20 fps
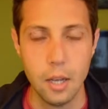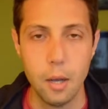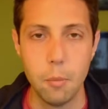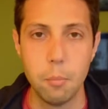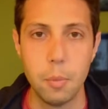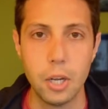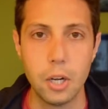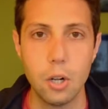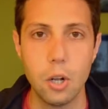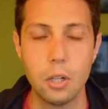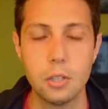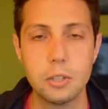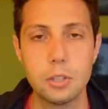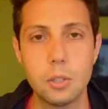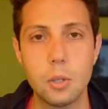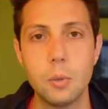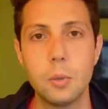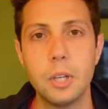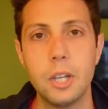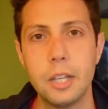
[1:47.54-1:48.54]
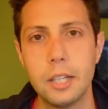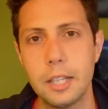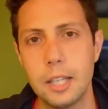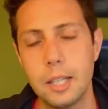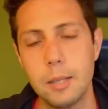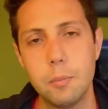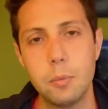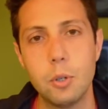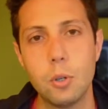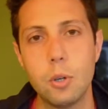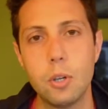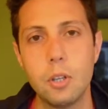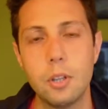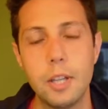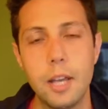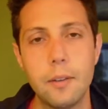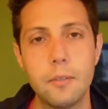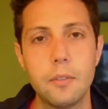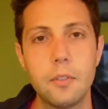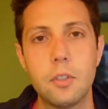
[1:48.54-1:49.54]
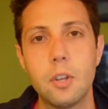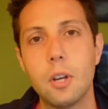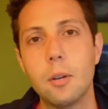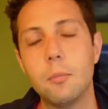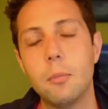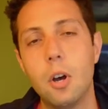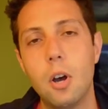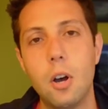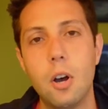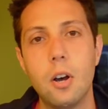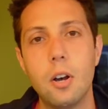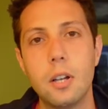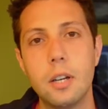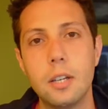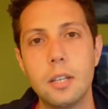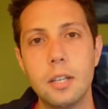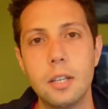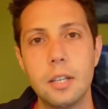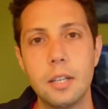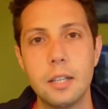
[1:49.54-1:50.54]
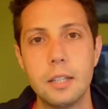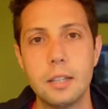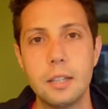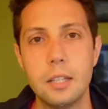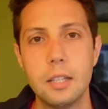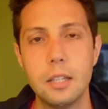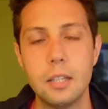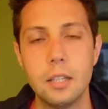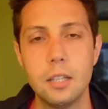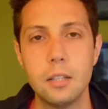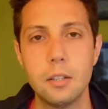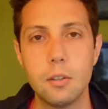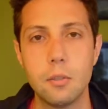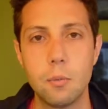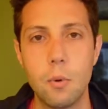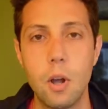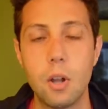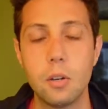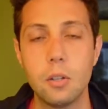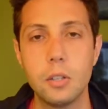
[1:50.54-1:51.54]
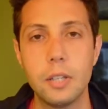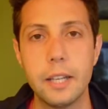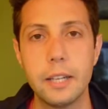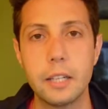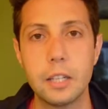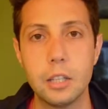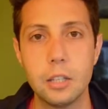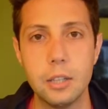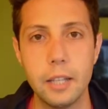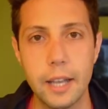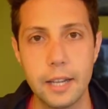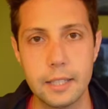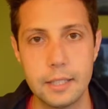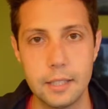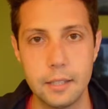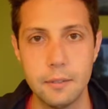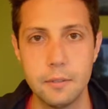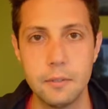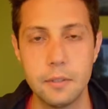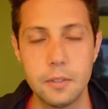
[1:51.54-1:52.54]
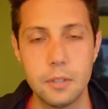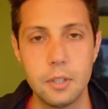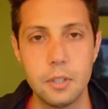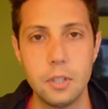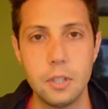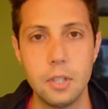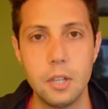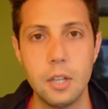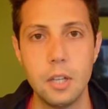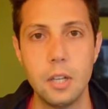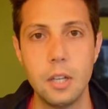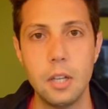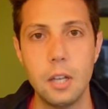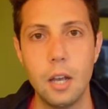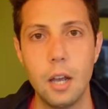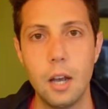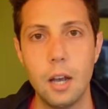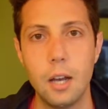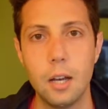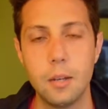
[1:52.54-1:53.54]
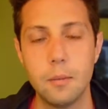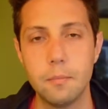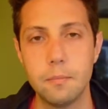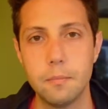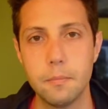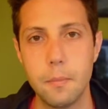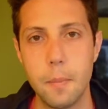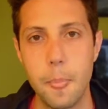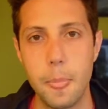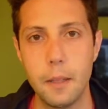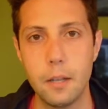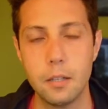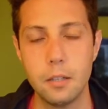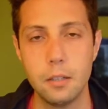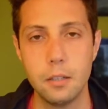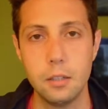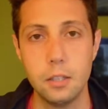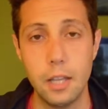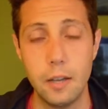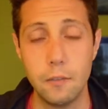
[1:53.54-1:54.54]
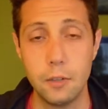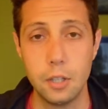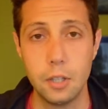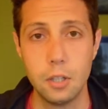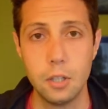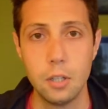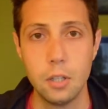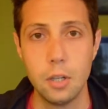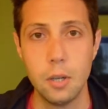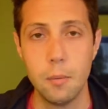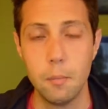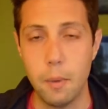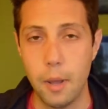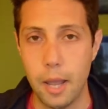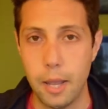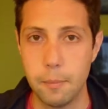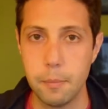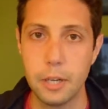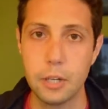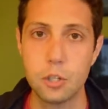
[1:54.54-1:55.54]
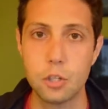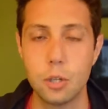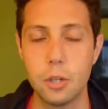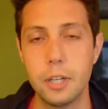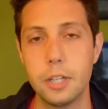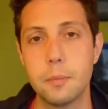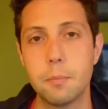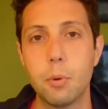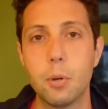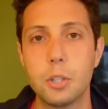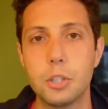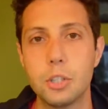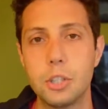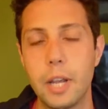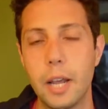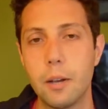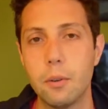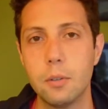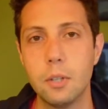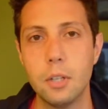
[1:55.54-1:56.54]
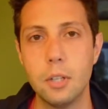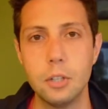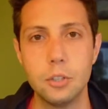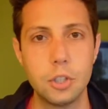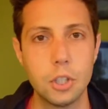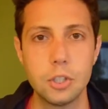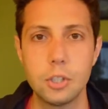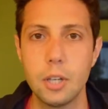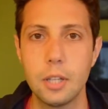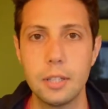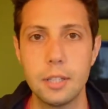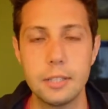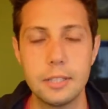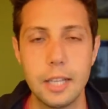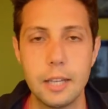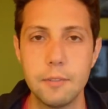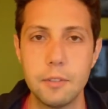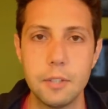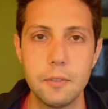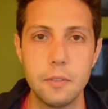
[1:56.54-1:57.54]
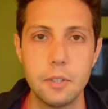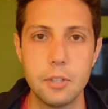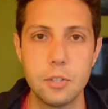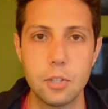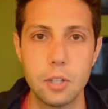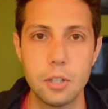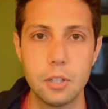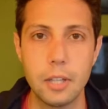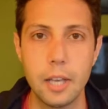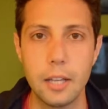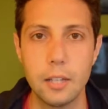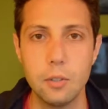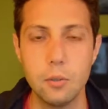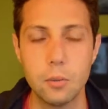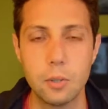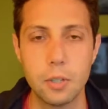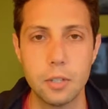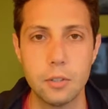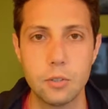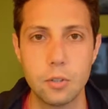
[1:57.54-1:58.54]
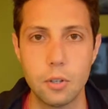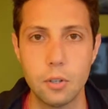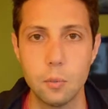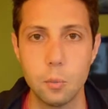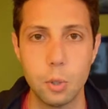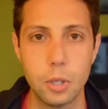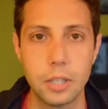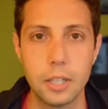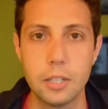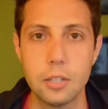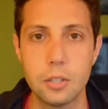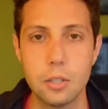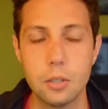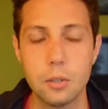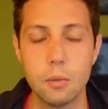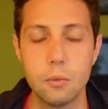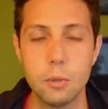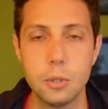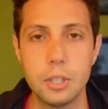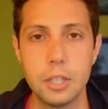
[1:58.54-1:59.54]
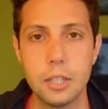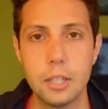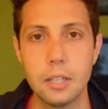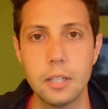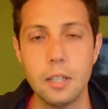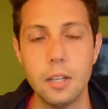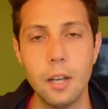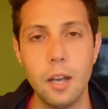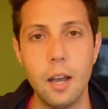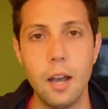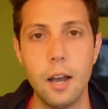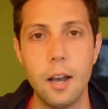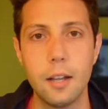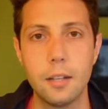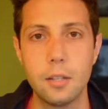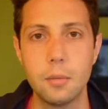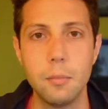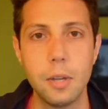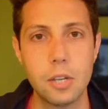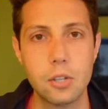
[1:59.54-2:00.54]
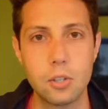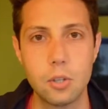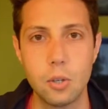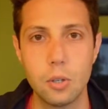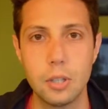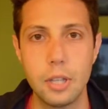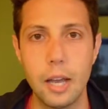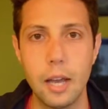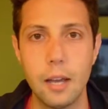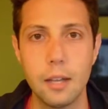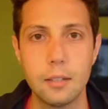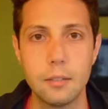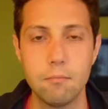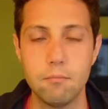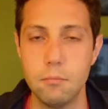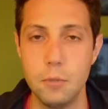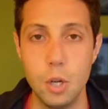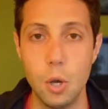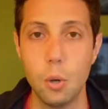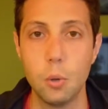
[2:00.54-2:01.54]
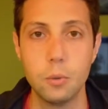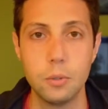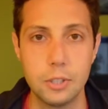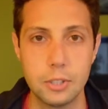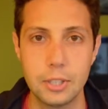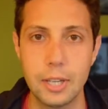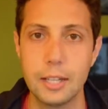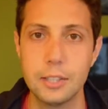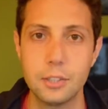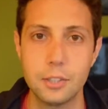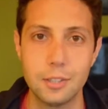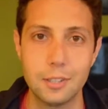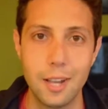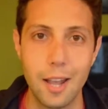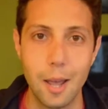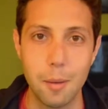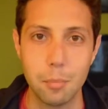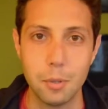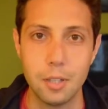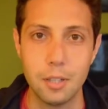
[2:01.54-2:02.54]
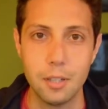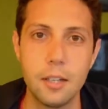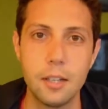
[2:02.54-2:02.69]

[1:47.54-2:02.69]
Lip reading: but also keep your left thumb on the throttle and collective lever and make sure it's pushed down. Just another safety feature that you can sort of work into your routine to make sure that no disasters happen.